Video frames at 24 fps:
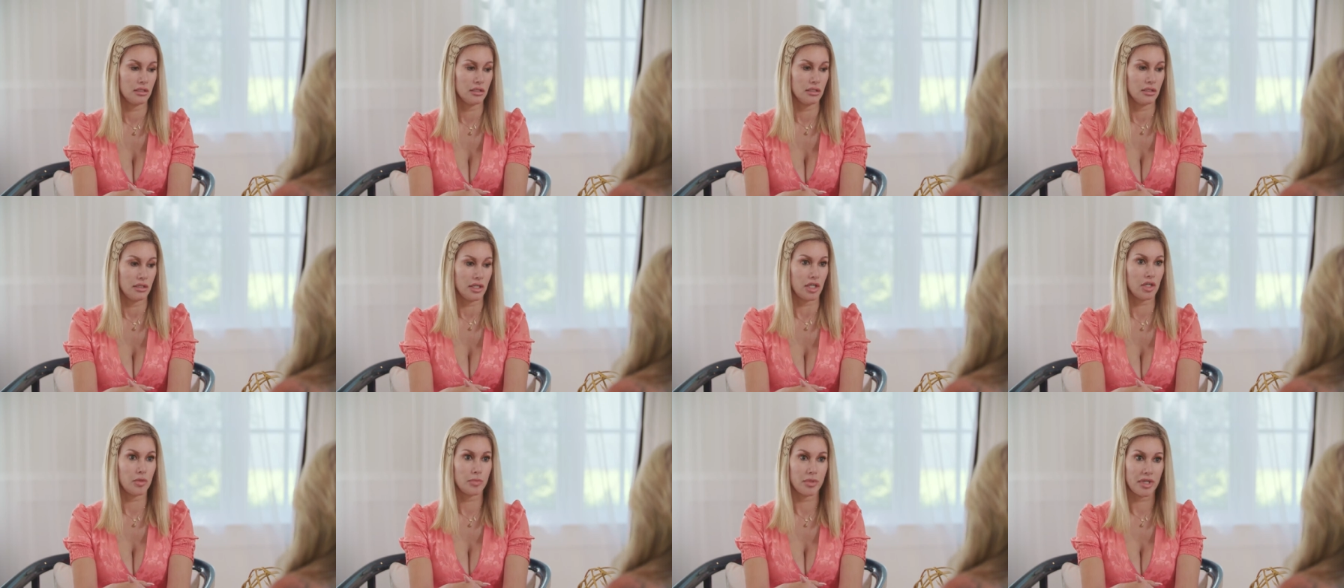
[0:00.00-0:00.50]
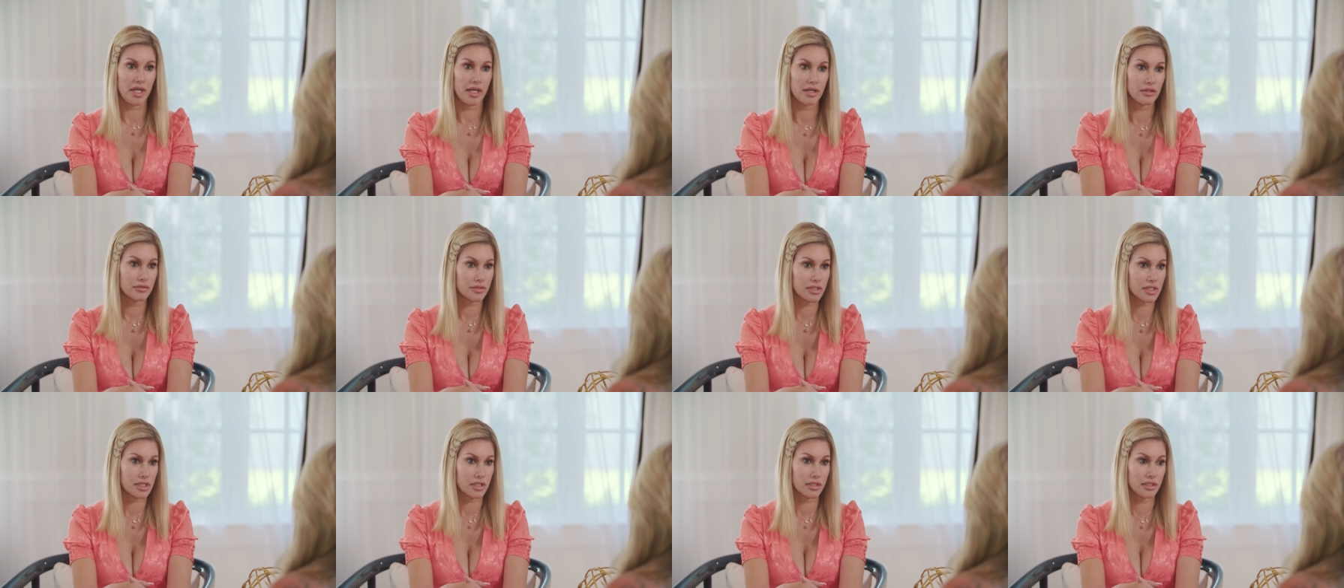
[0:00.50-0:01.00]
help
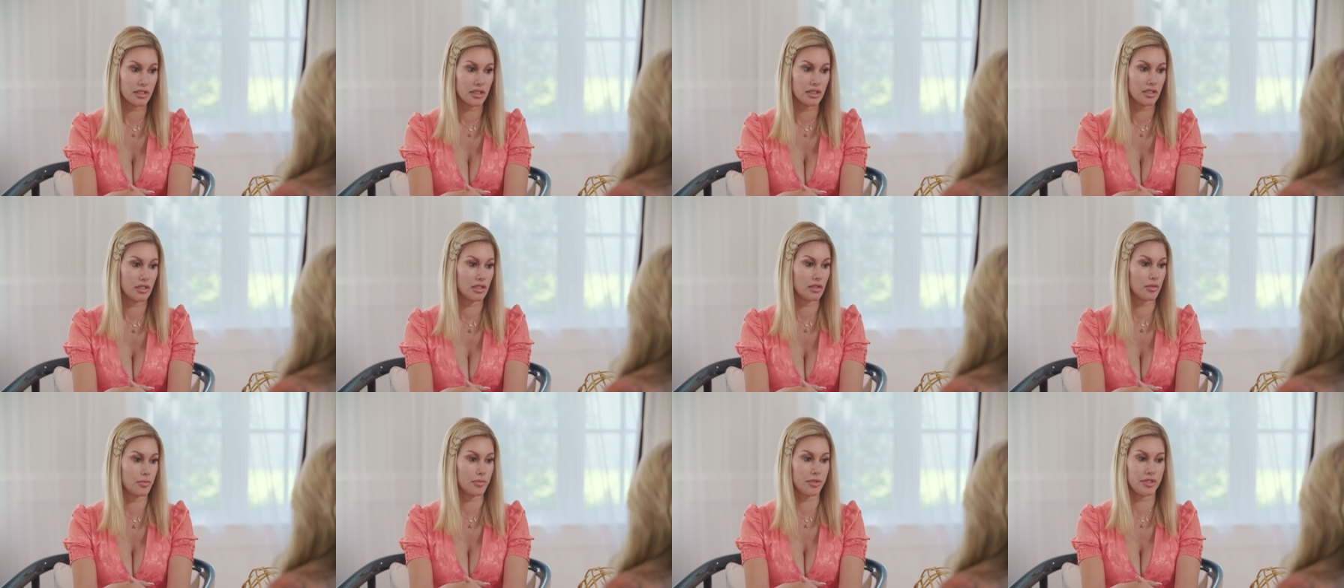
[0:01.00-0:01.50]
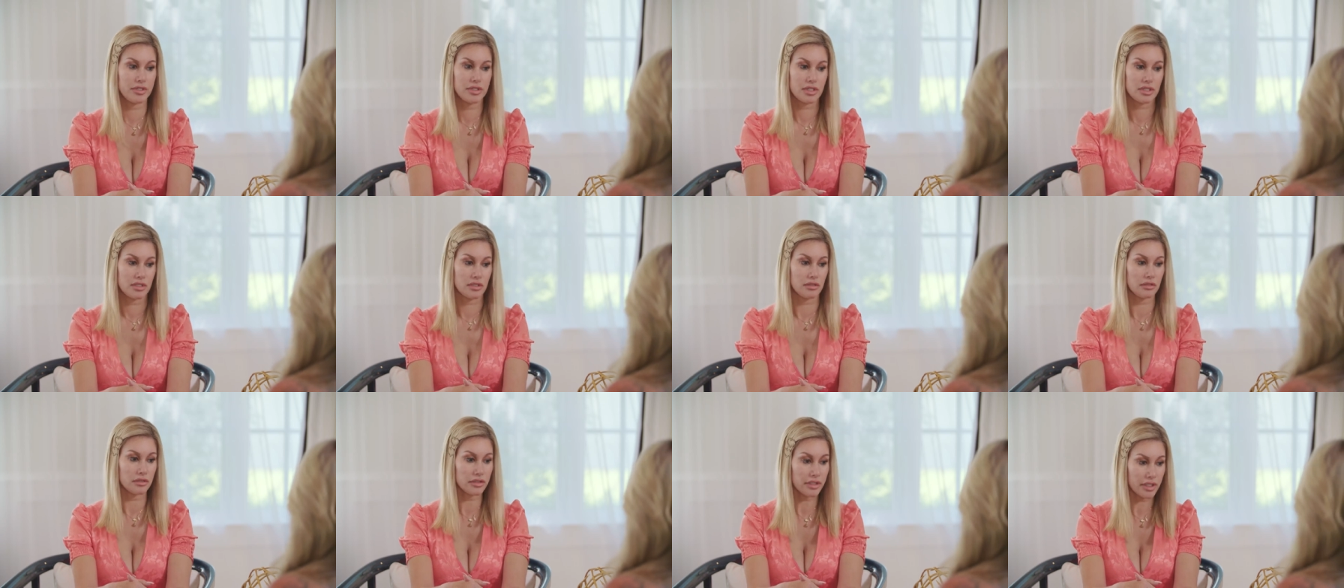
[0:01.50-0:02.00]
counseling or a place
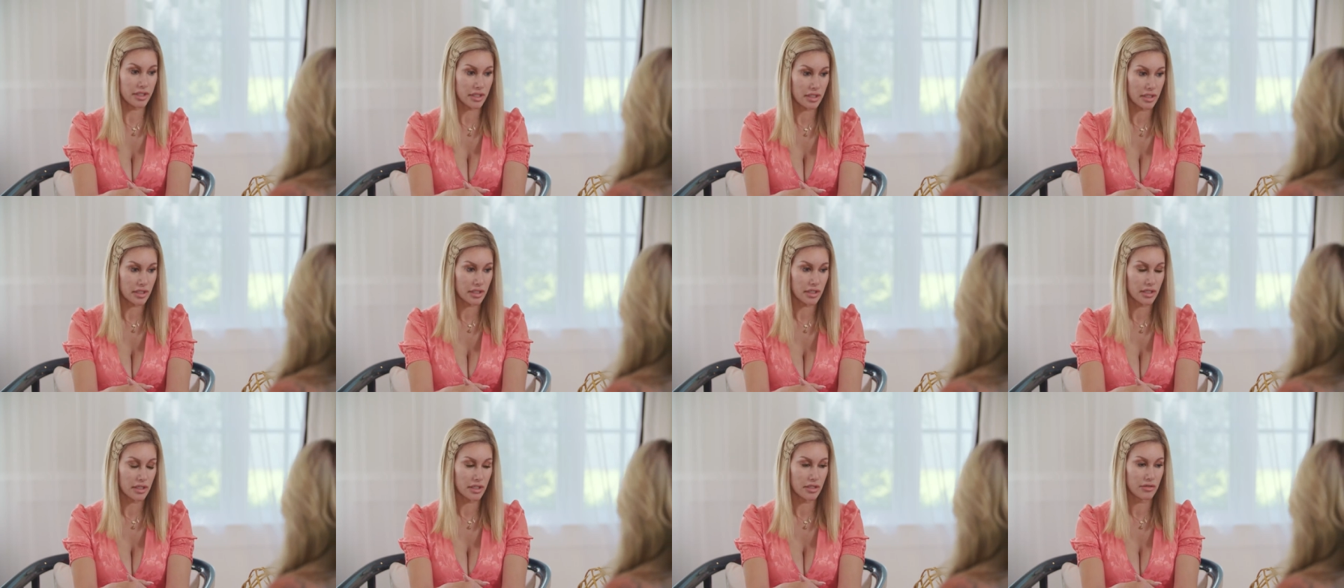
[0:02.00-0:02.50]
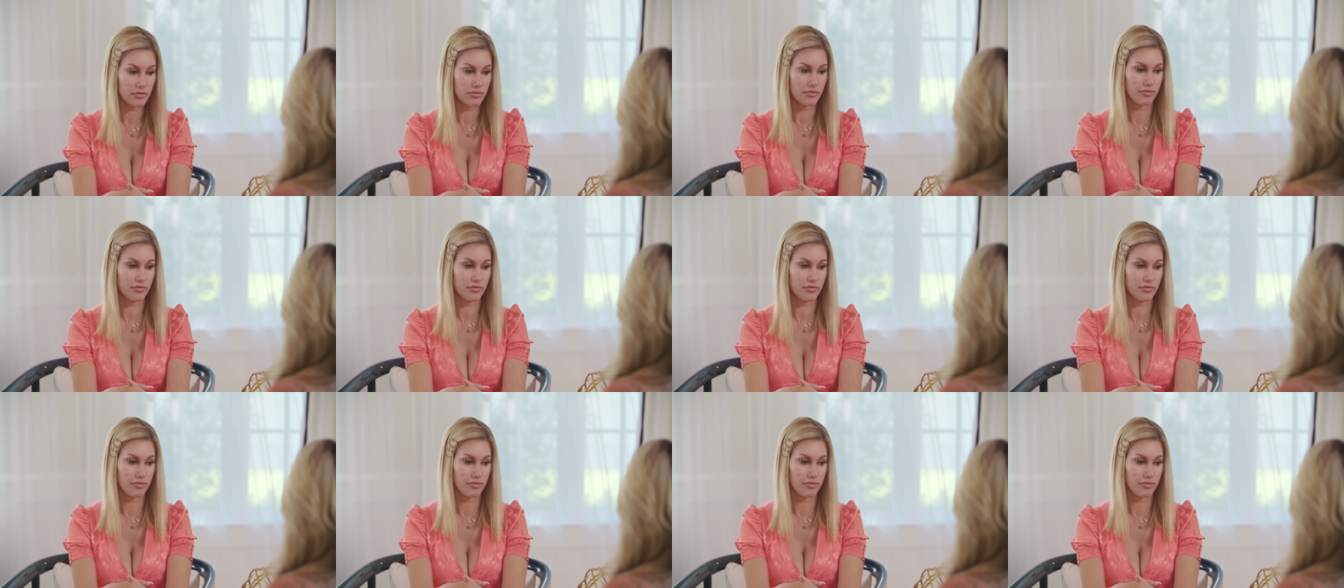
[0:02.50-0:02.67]
to live.